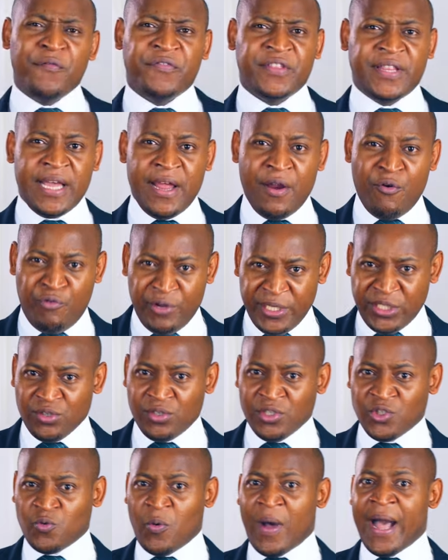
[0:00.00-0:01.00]
of the
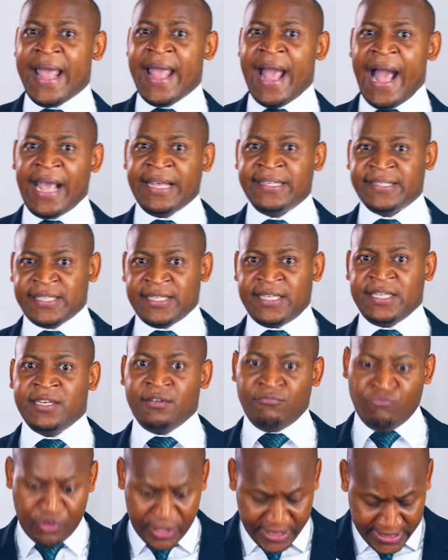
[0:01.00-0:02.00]
reasons why I
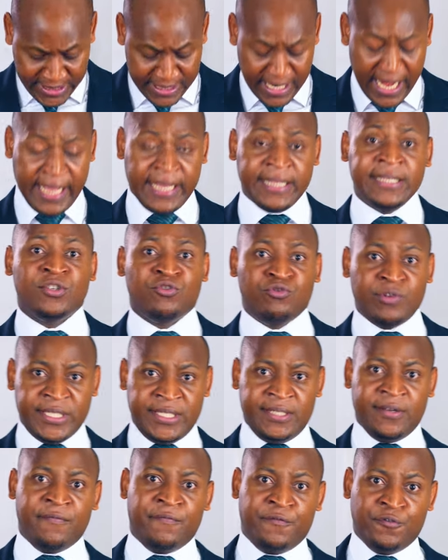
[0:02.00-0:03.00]
started dressing like this,
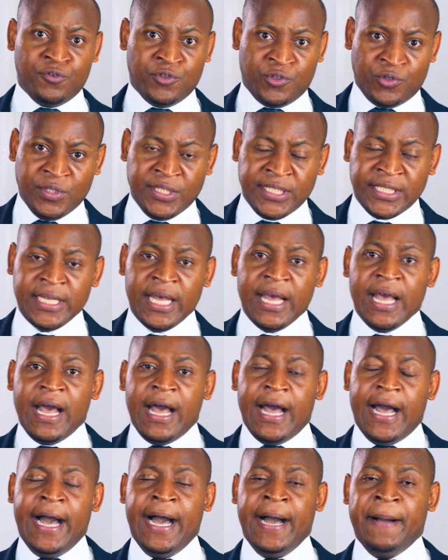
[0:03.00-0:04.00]
dressing full suits,
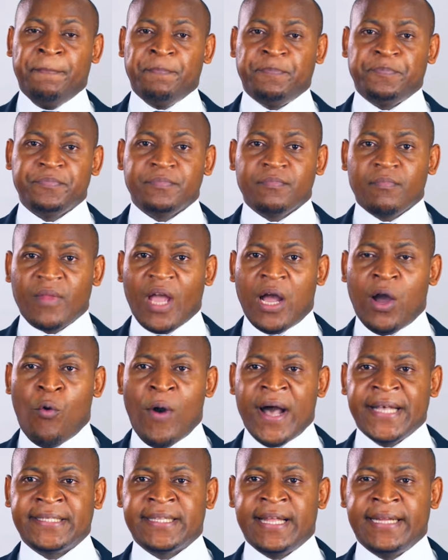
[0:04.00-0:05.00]

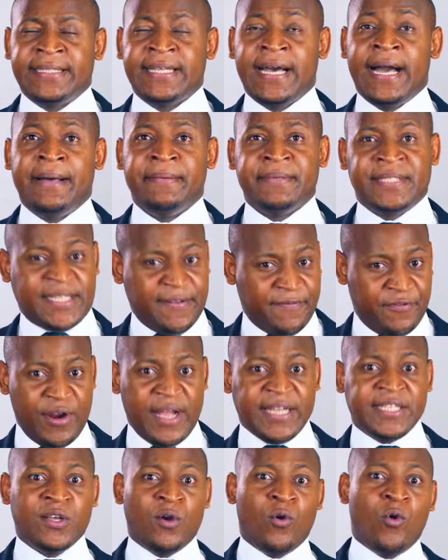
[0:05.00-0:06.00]
was that
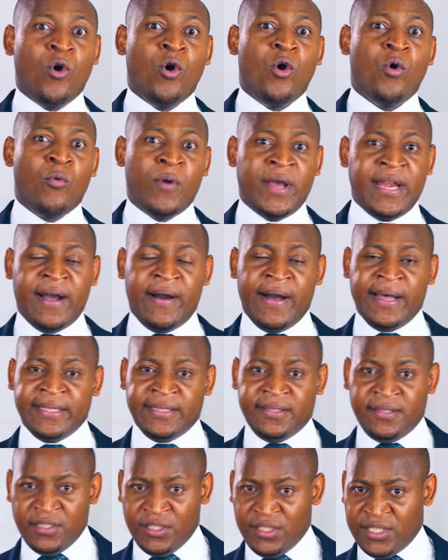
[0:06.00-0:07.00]
several years ago when I
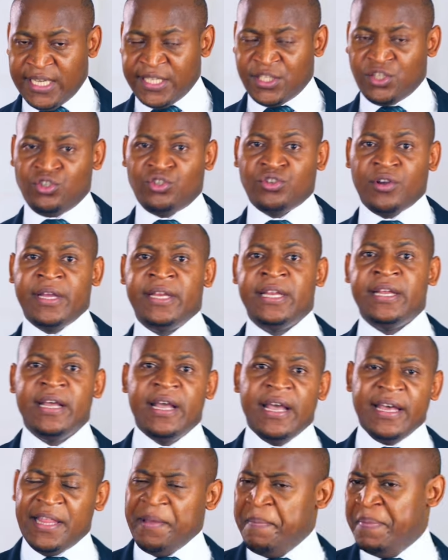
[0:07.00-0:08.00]
just joined
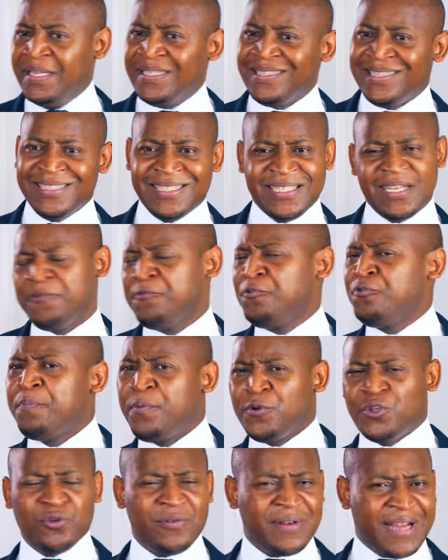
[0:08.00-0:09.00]
the business, I would
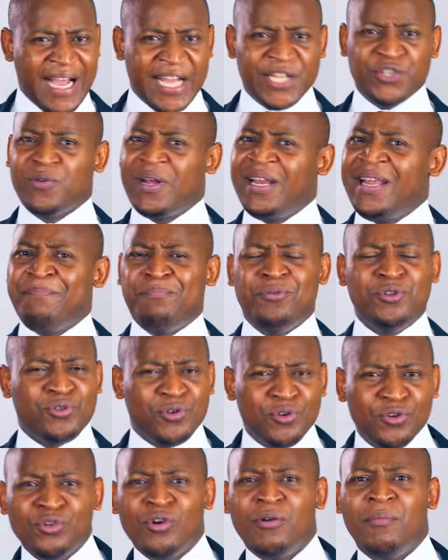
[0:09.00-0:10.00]
put on casually, put
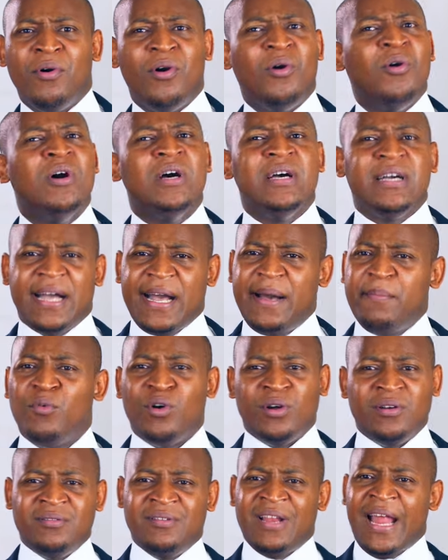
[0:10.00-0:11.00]
on normal, come
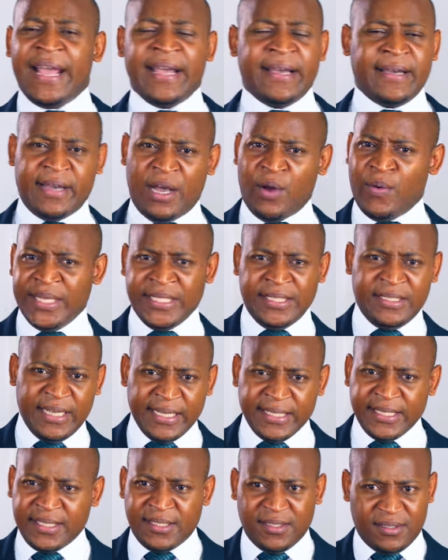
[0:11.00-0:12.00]
on, like I was
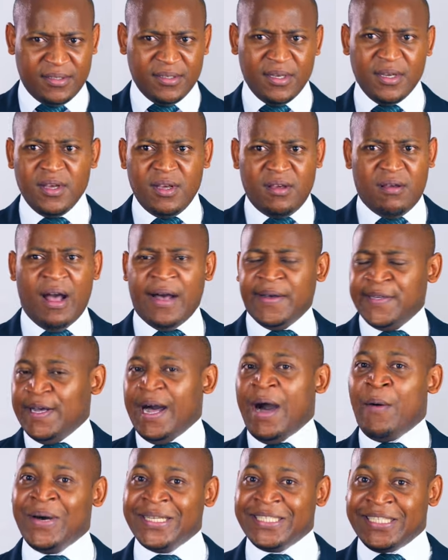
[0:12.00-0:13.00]

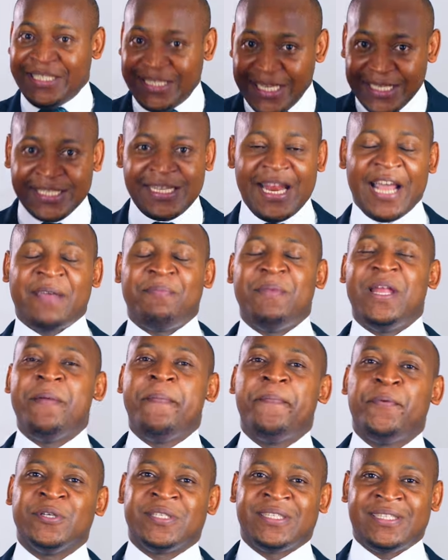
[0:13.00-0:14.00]
just like many
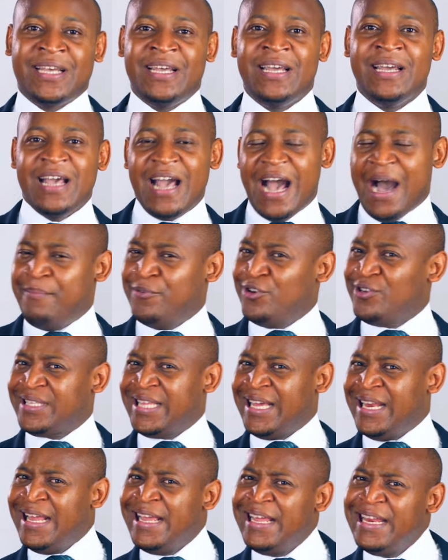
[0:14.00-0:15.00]
people say, I'm
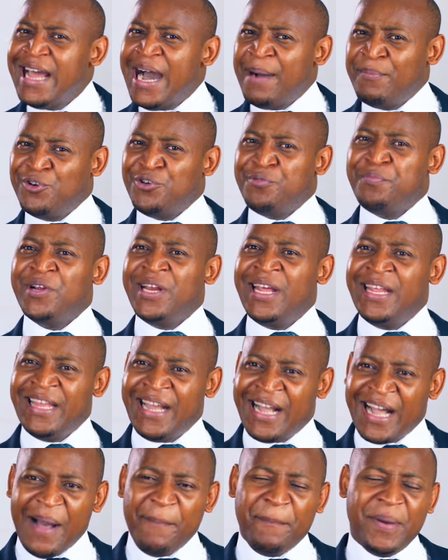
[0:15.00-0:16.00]
not a leader, I'm nobody in
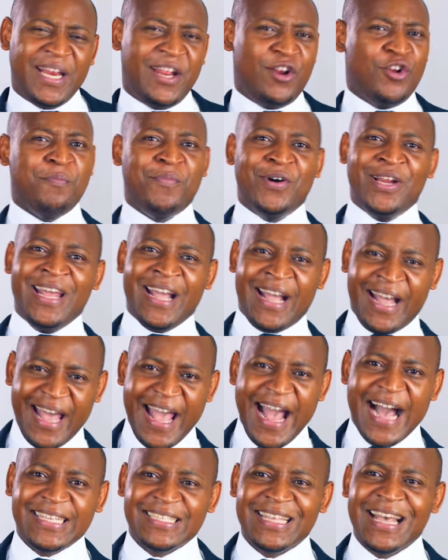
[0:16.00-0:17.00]
the company, nobody
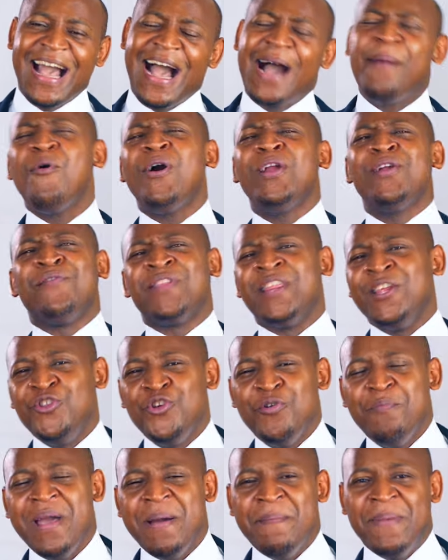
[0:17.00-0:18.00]
cares, I'm one of the
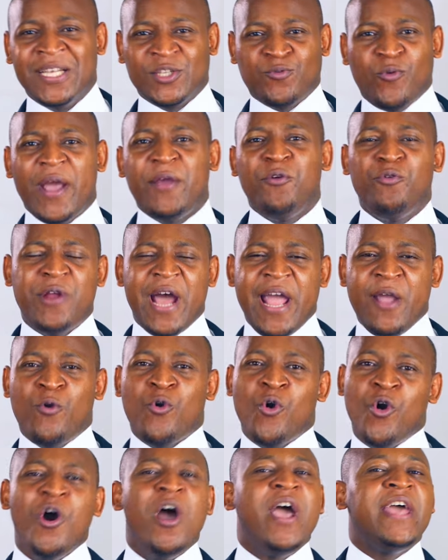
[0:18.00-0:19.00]
new members, why would I
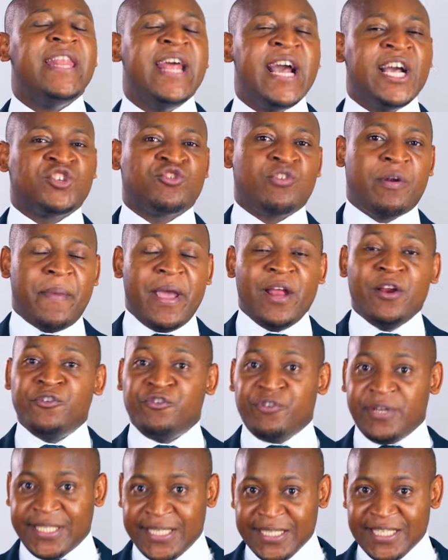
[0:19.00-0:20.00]
go the extra mile in
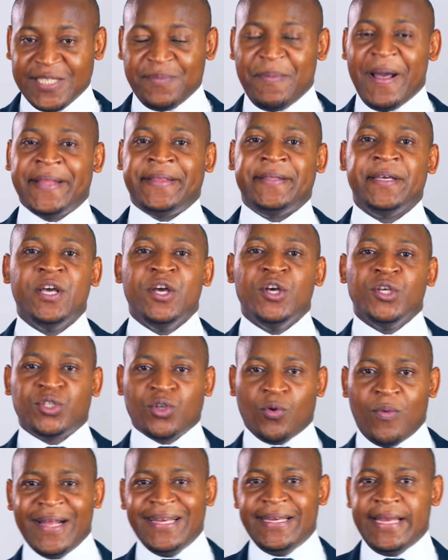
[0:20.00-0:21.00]
dressing smart?
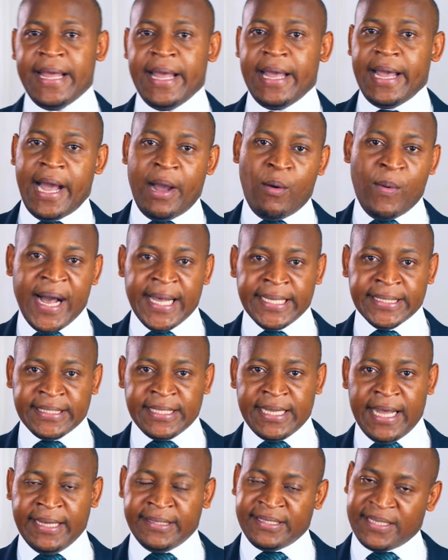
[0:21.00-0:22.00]
So one day I was
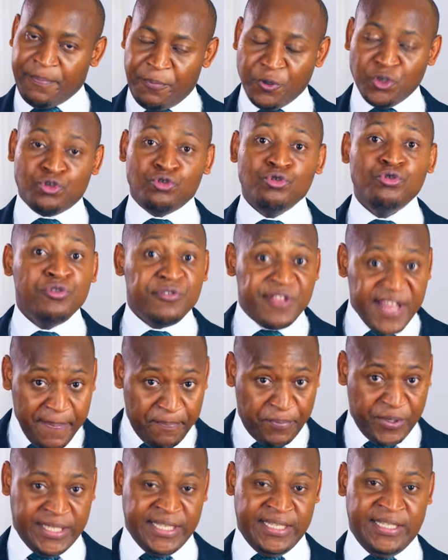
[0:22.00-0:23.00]
supposed to do the
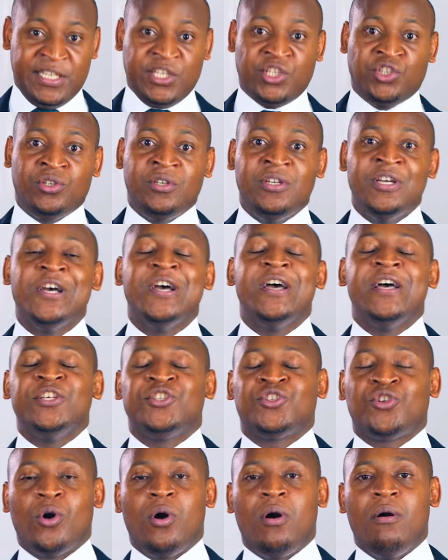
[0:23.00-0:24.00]
presentation,
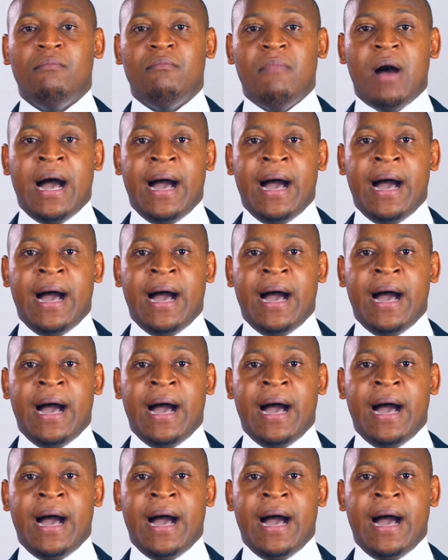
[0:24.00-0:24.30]
so